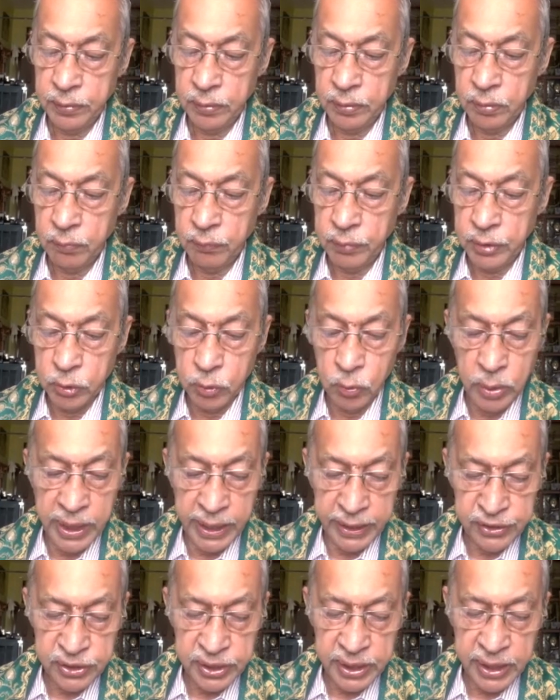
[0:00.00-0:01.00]
With good
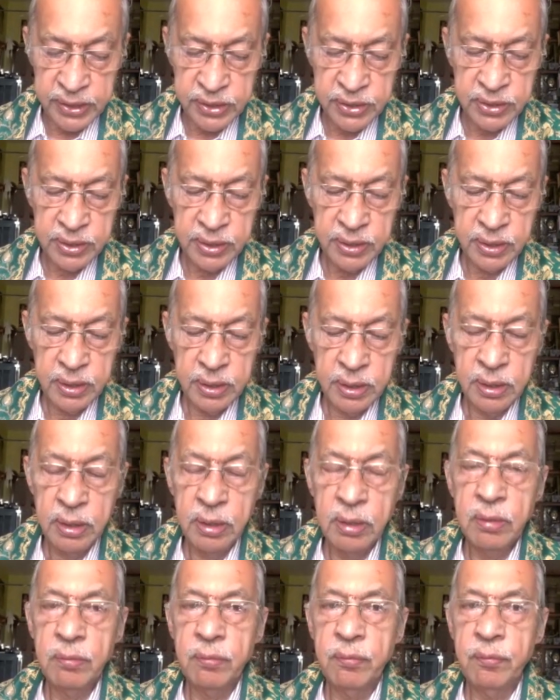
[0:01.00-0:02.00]
eyesight,
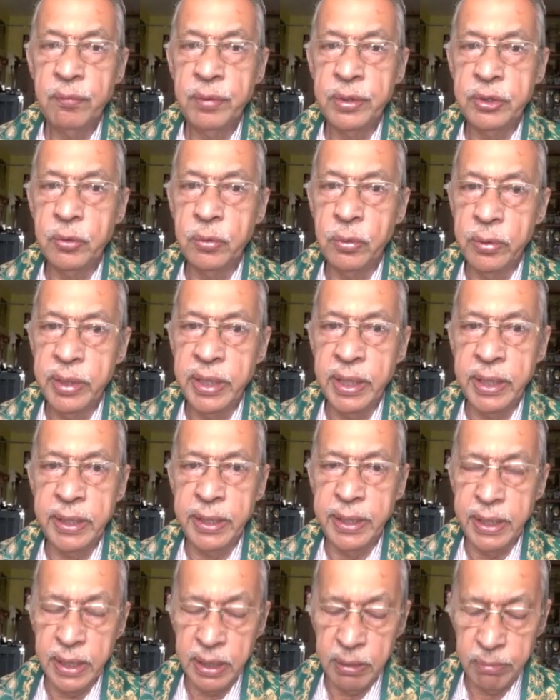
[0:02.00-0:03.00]
with good
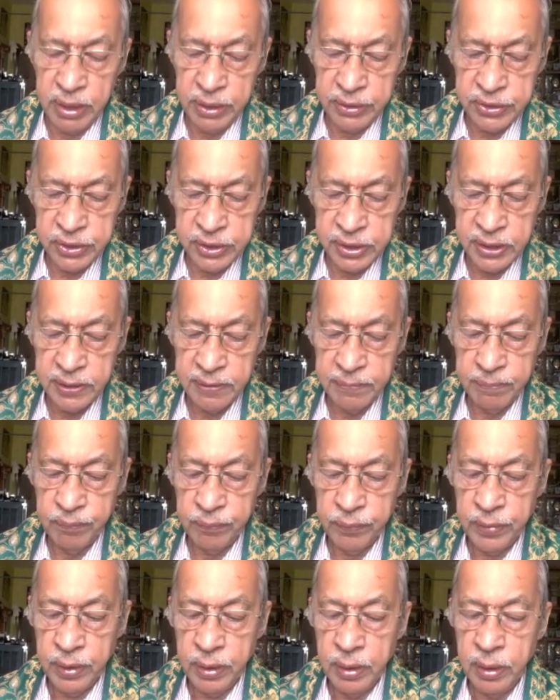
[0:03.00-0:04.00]
hearing ability,
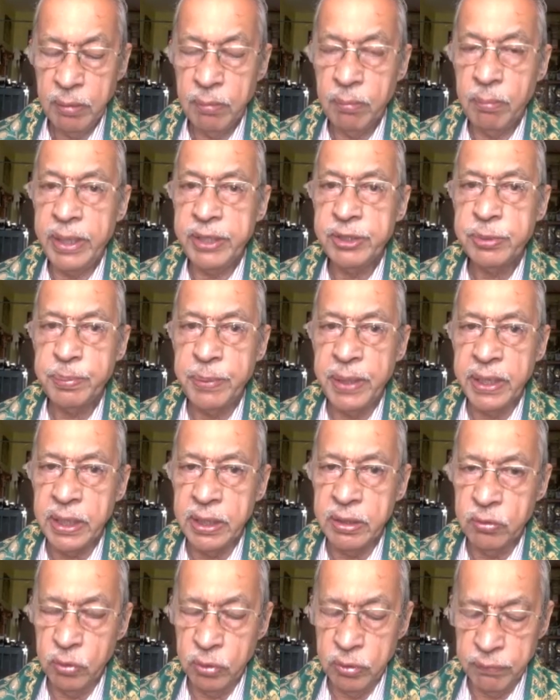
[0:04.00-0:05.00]
by speaking
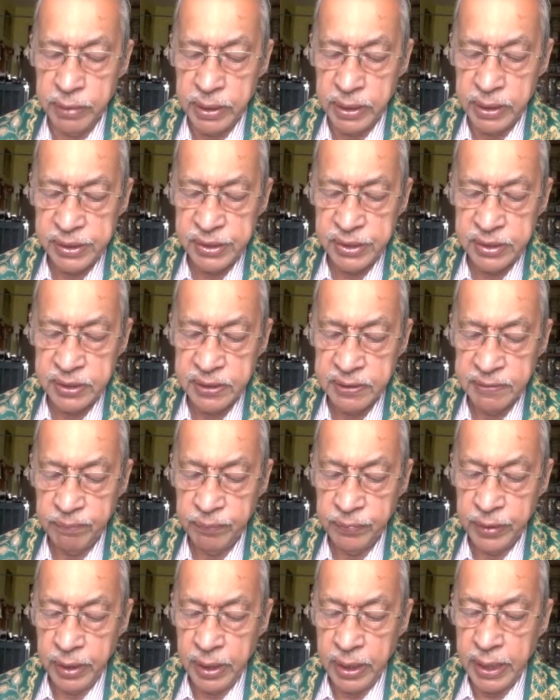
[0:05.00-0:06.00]
good words,
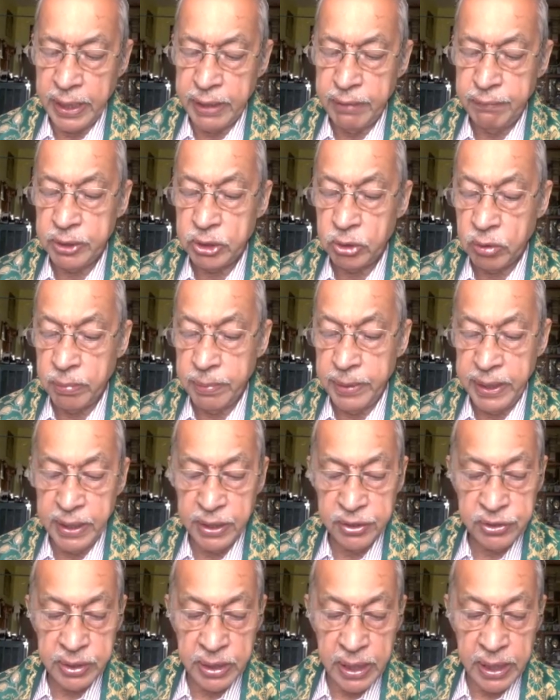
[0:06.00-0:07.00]
and without being a
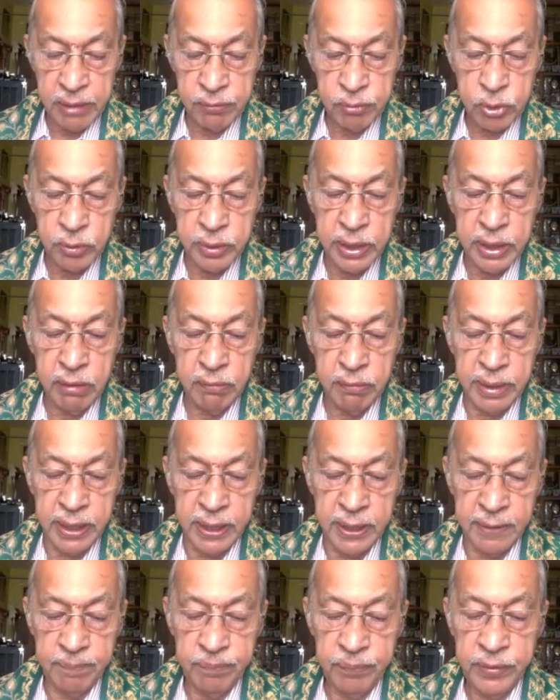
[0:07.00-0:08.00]
slave to
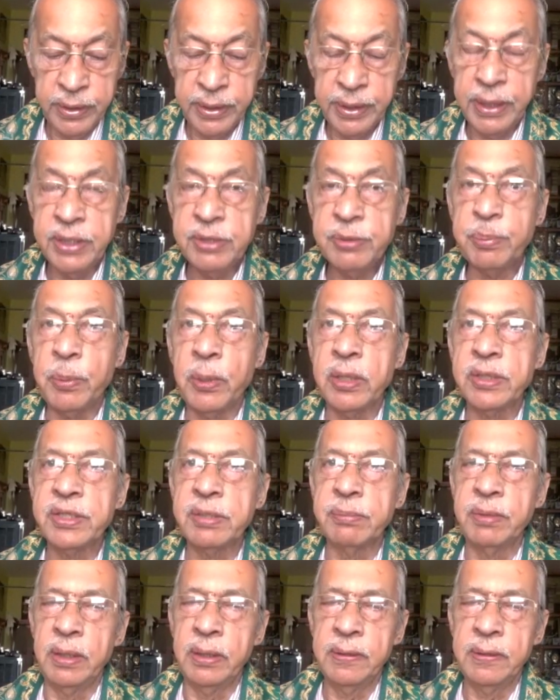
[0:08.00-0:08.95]
anyone, it is possible.